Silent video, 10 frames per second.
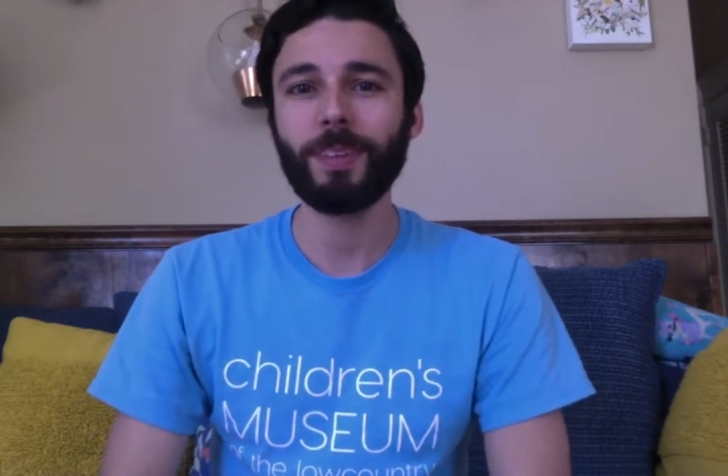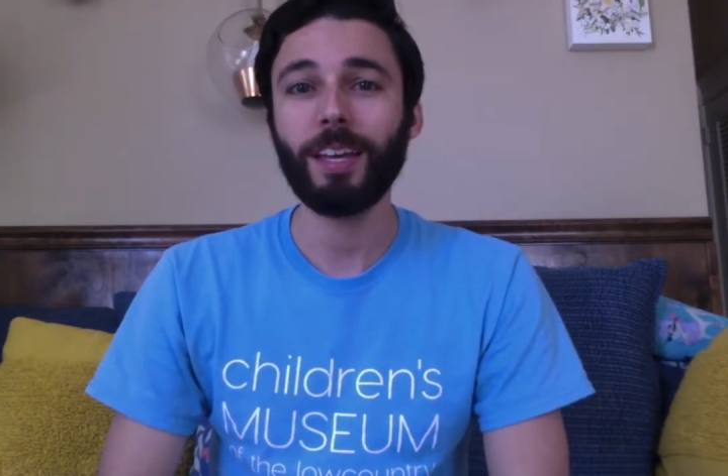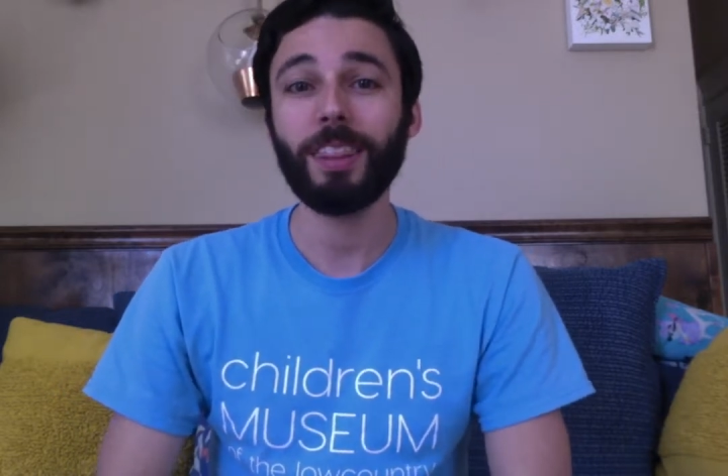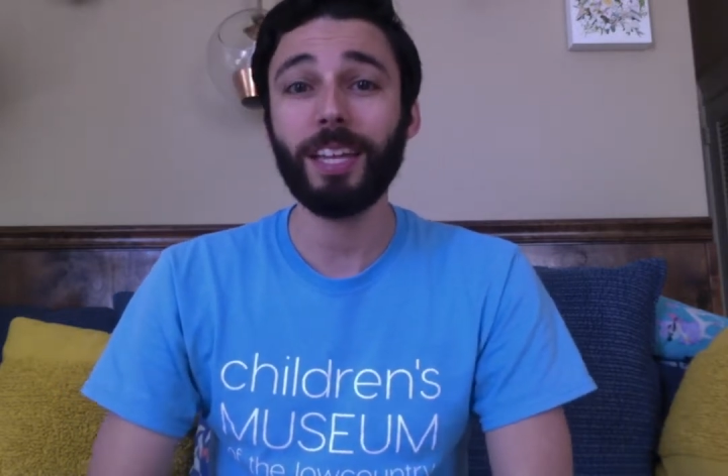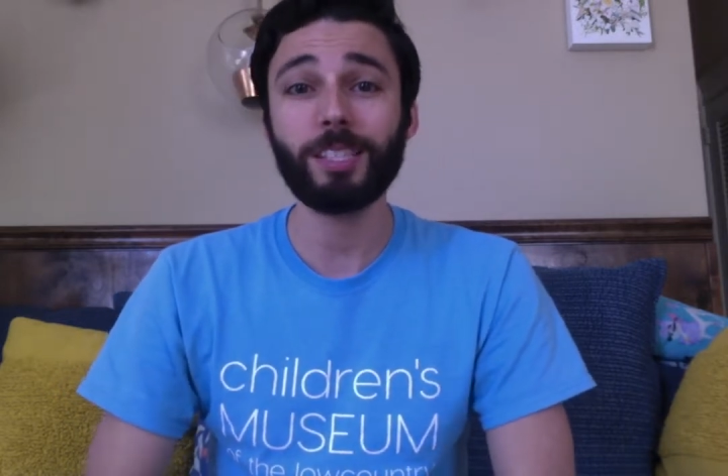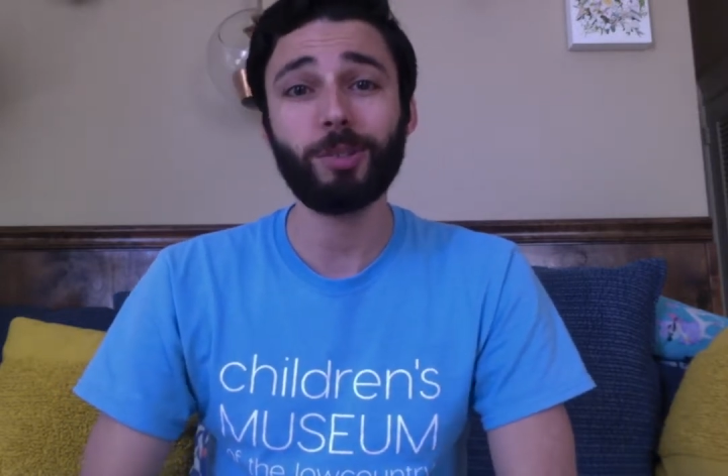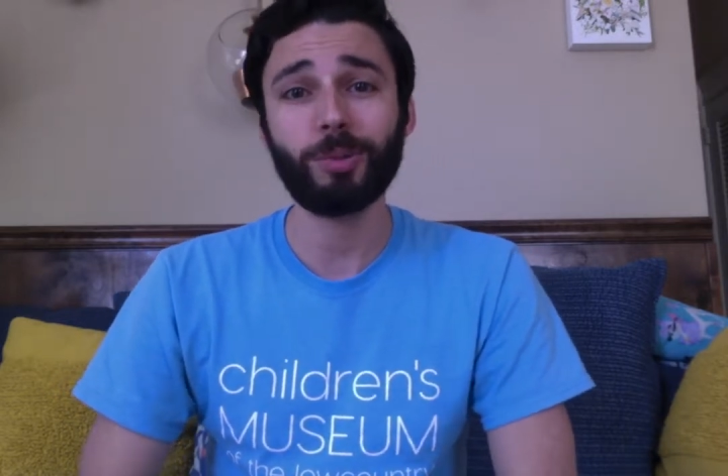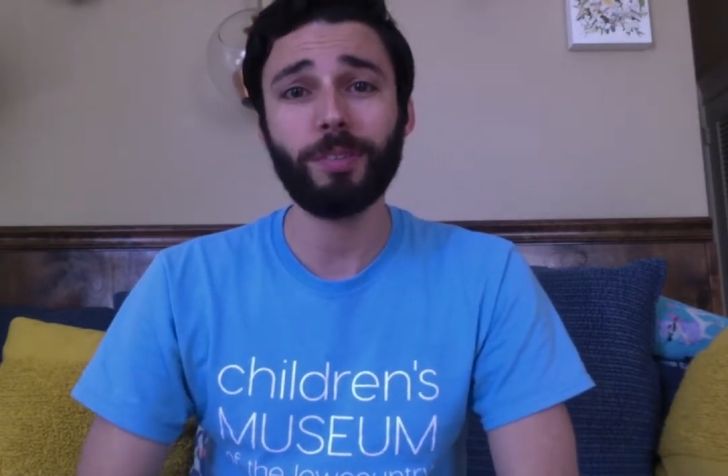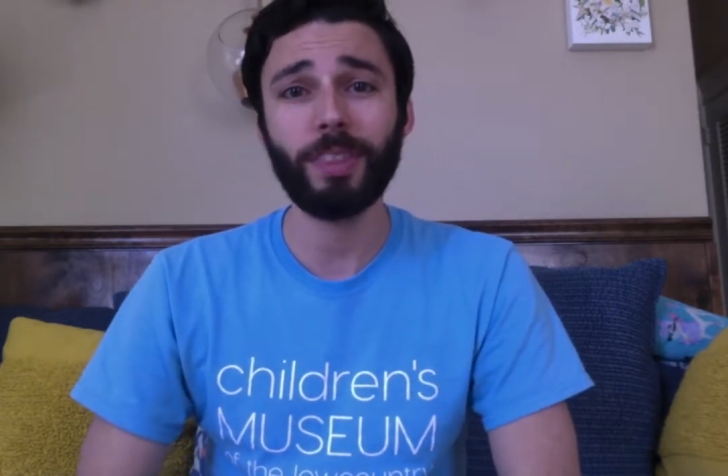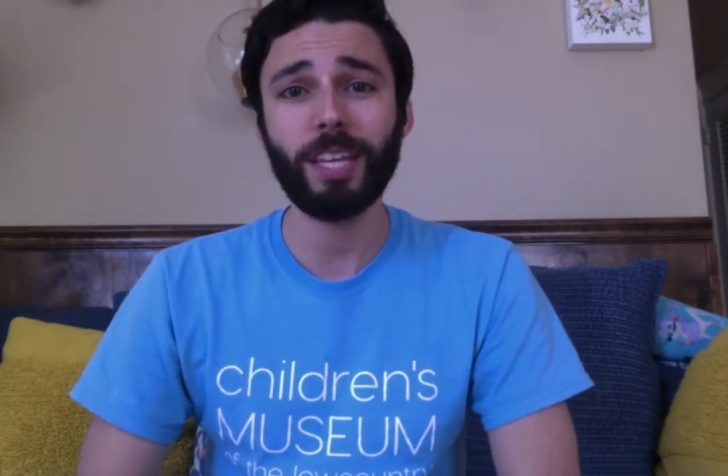that sort
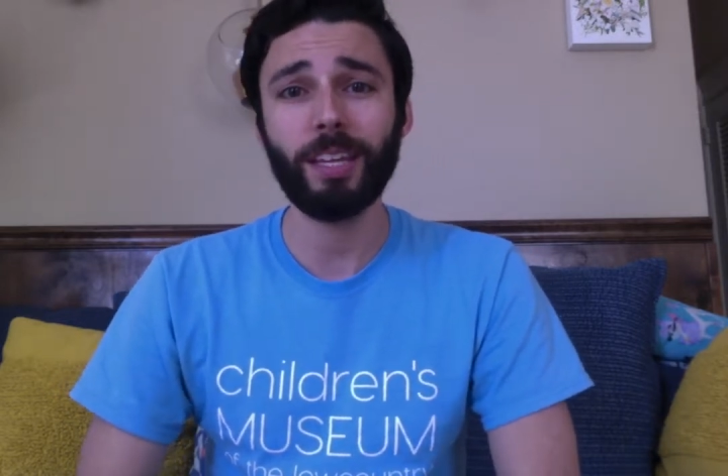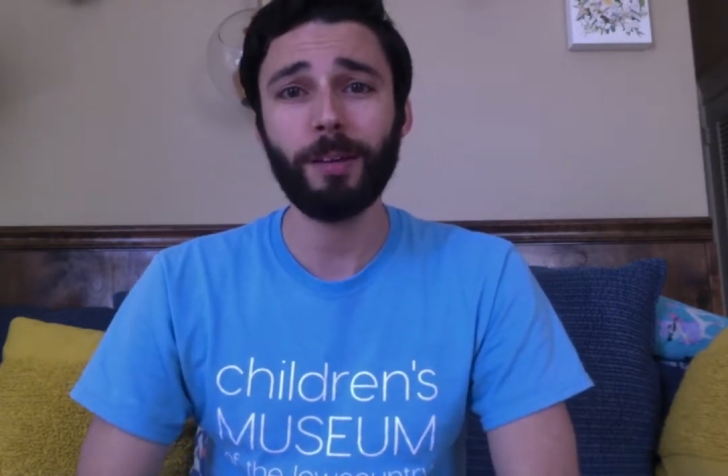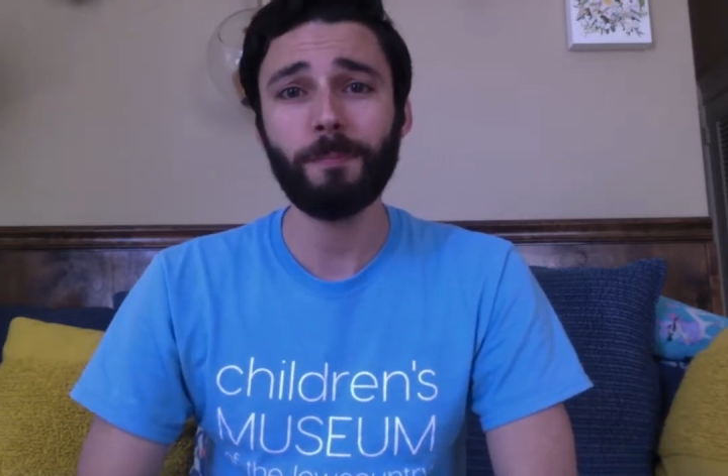of thing.